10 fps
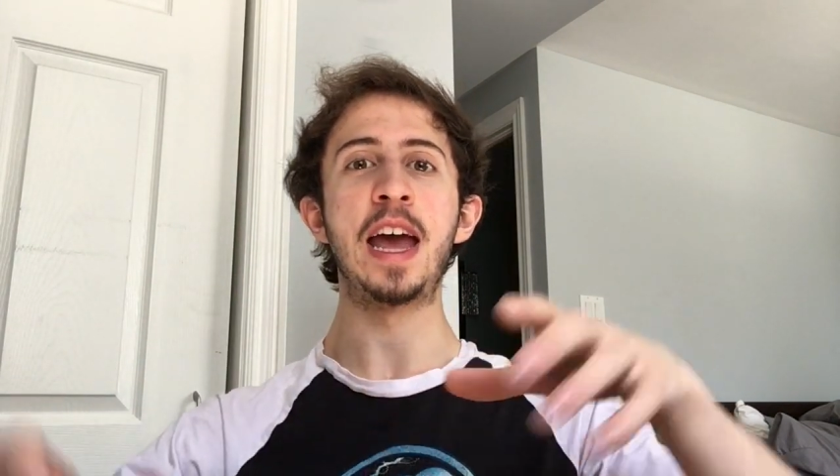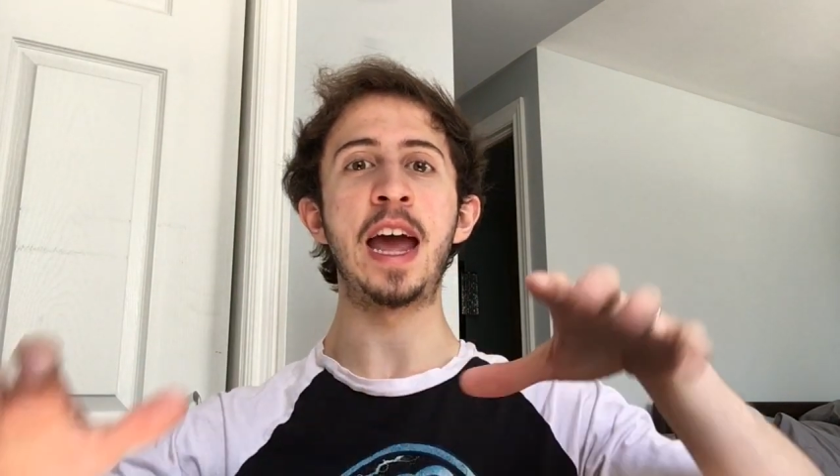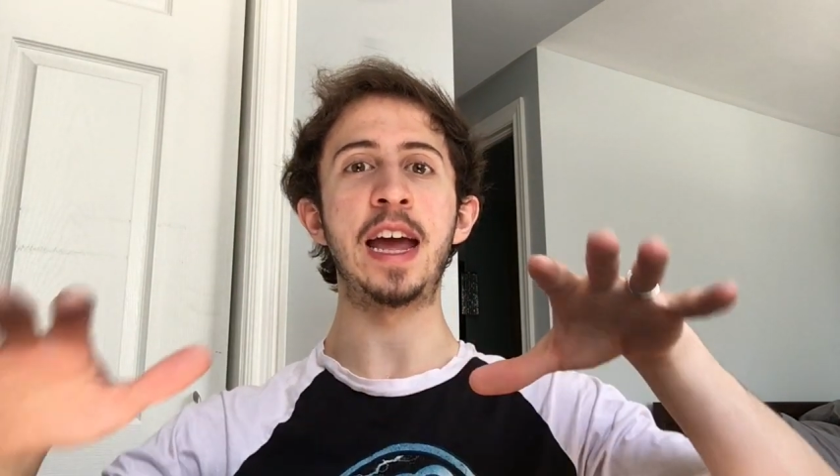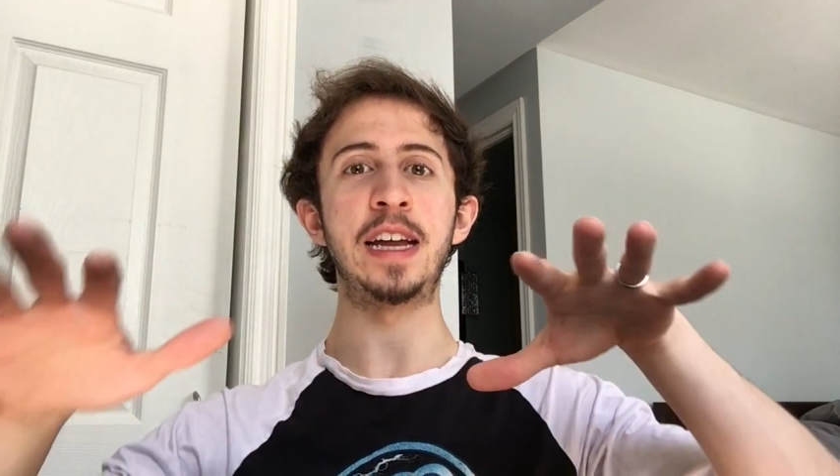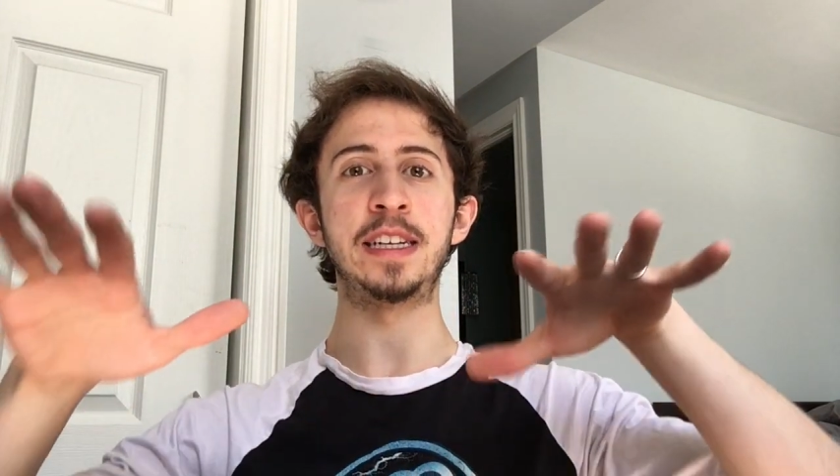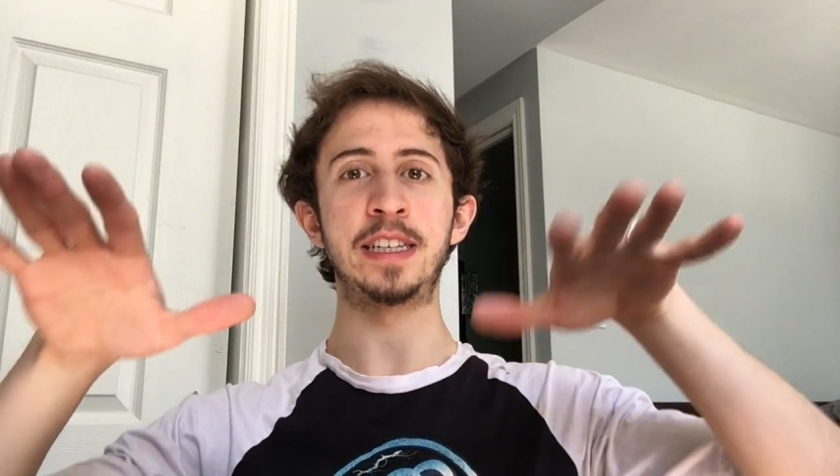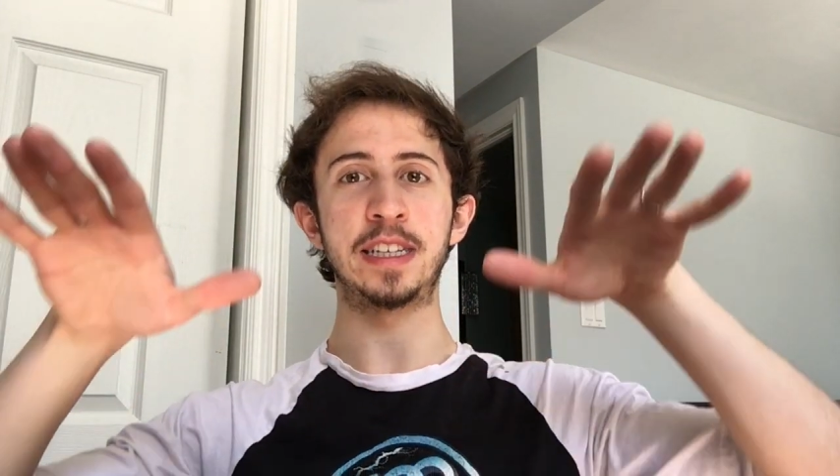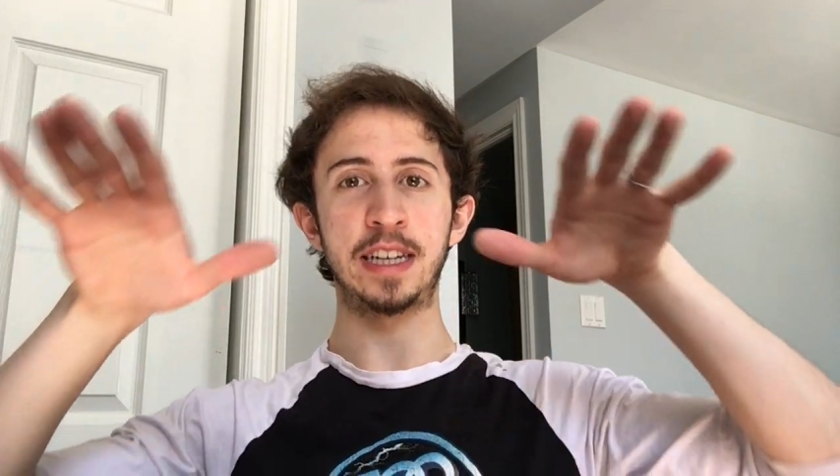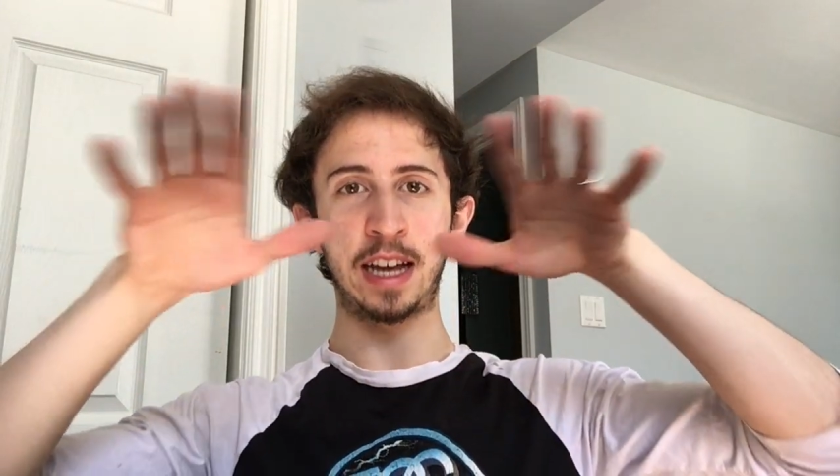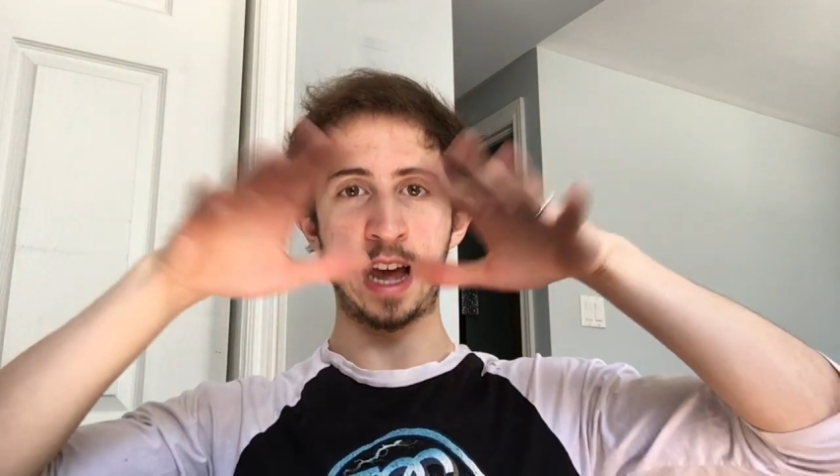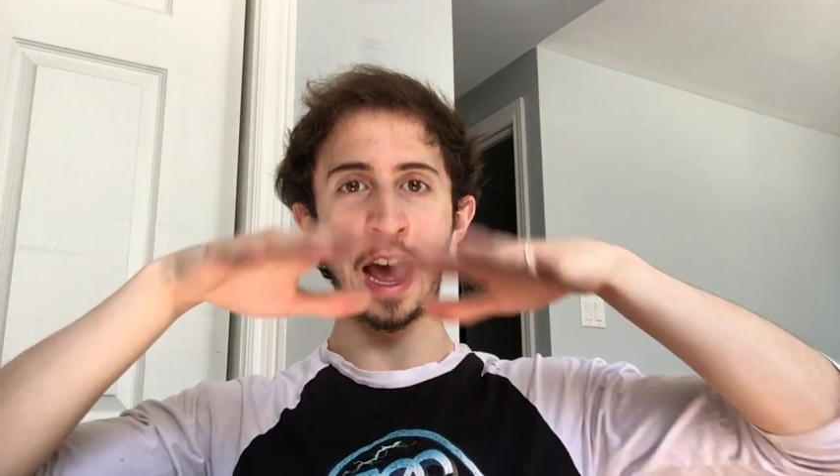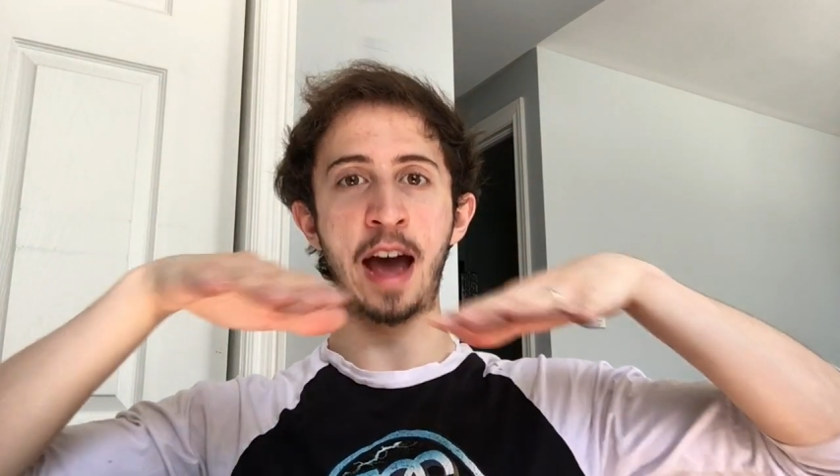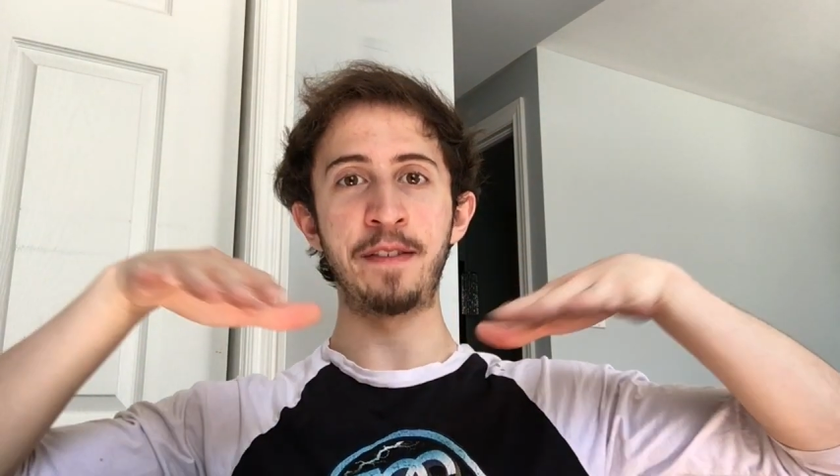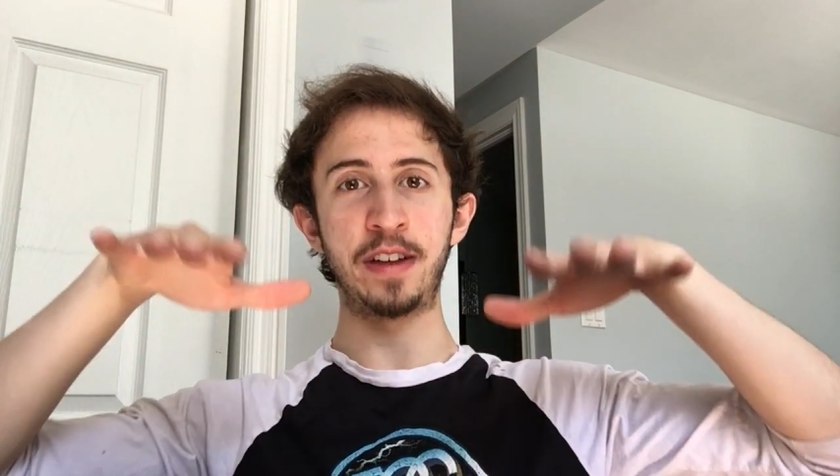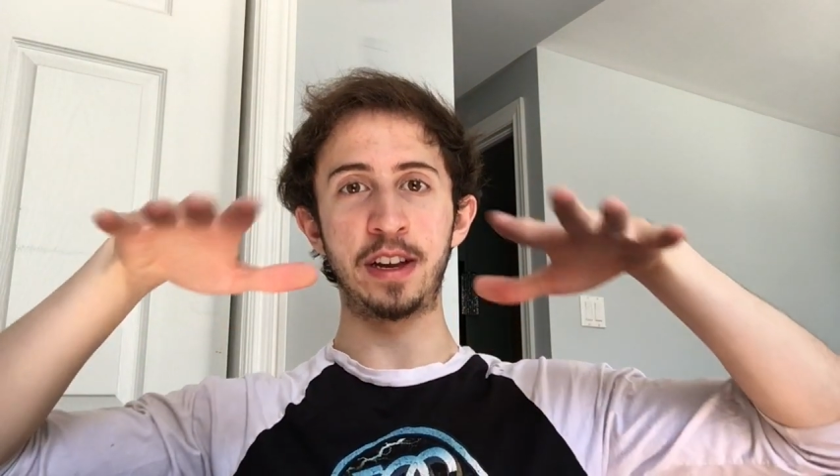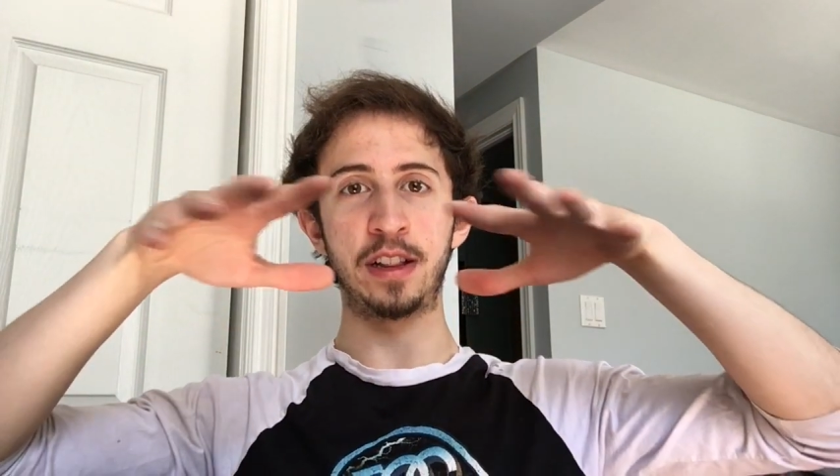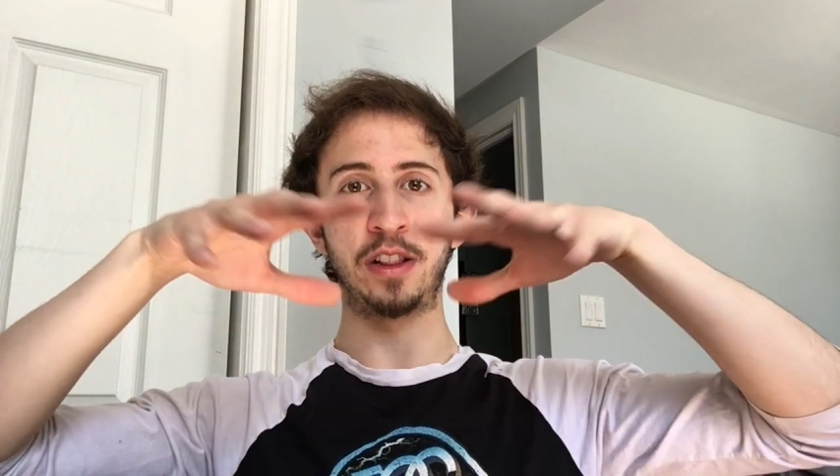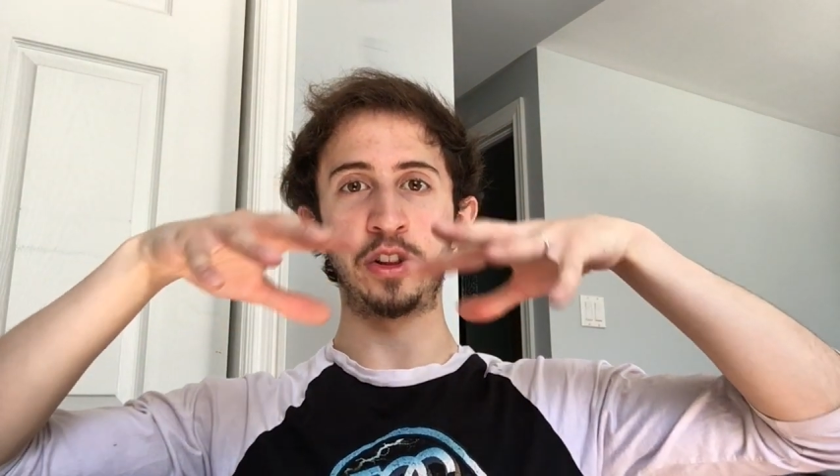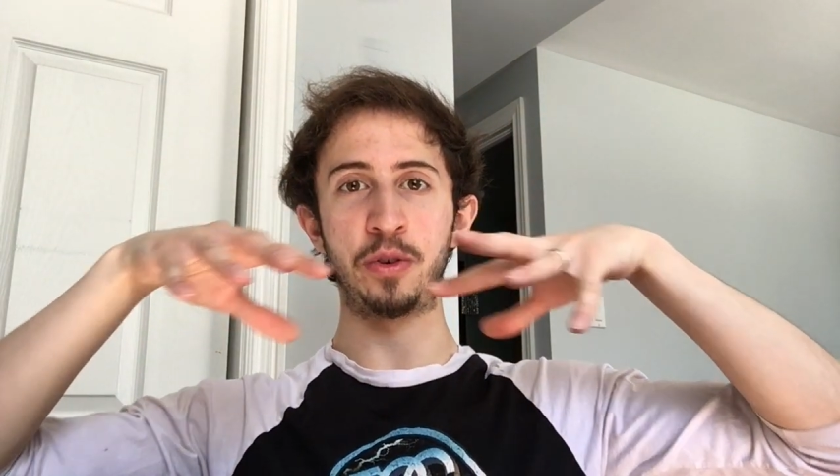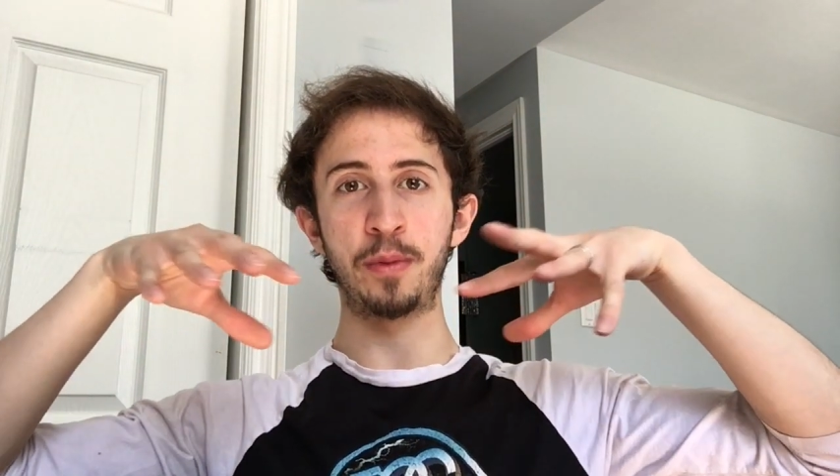and have it
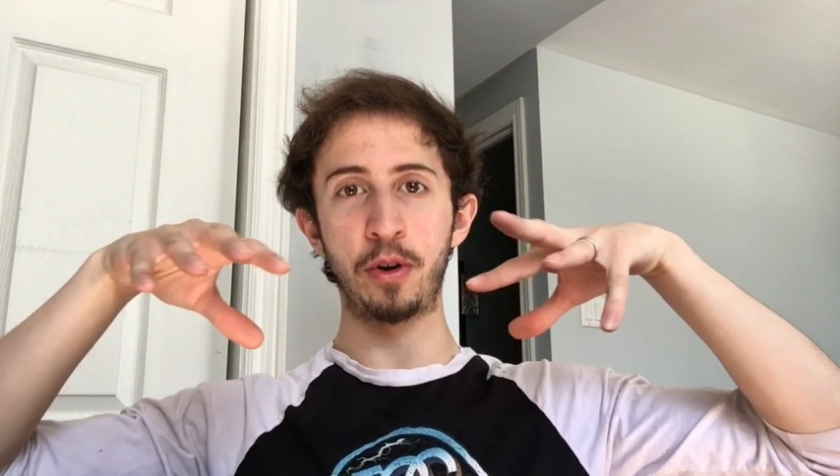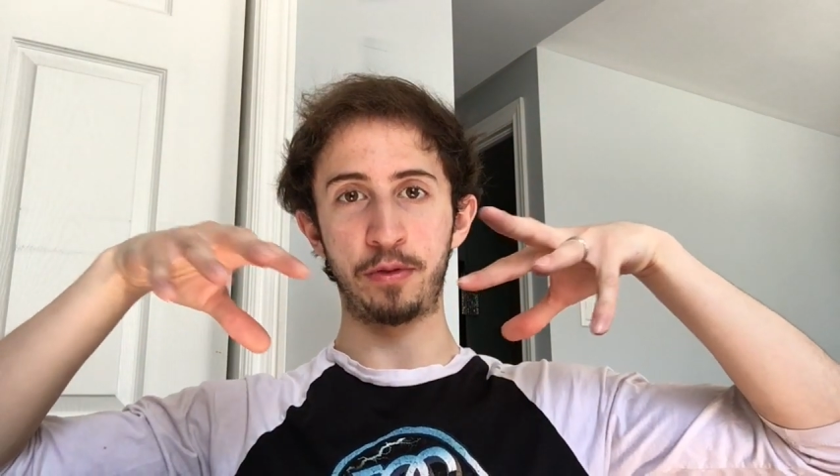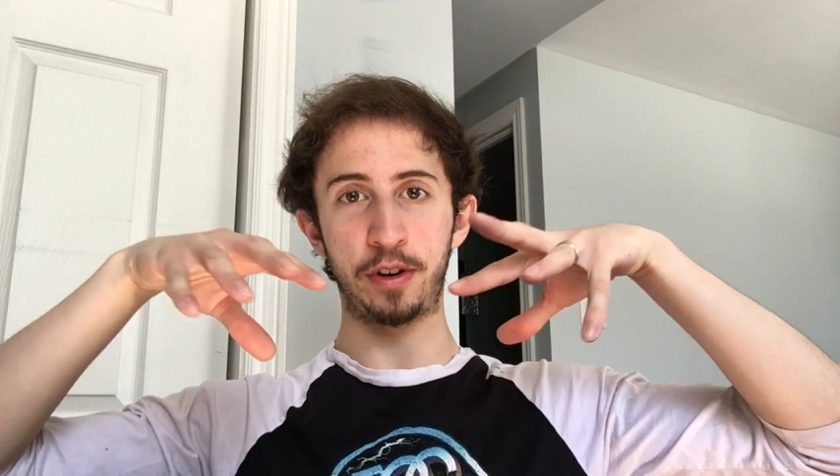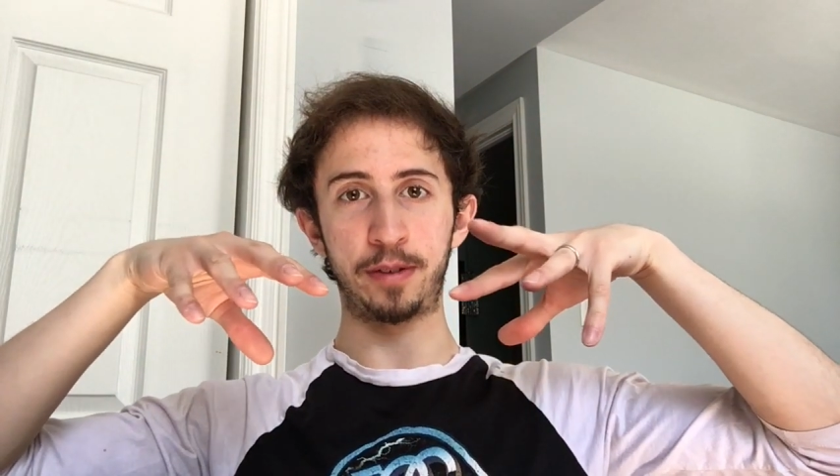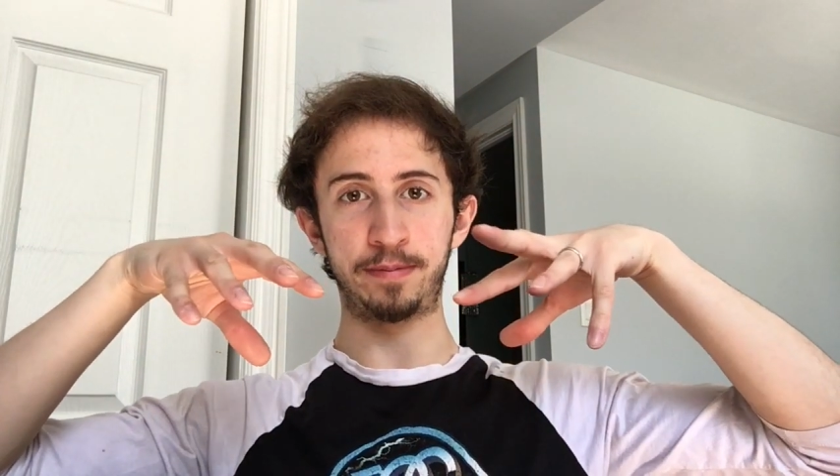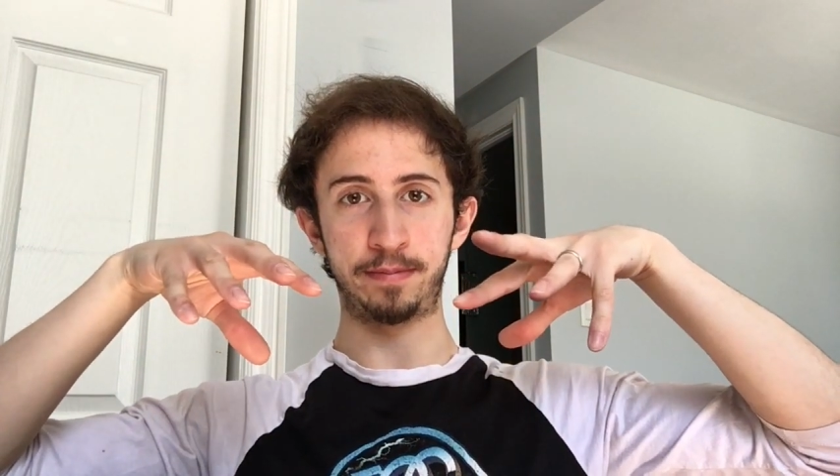loom over.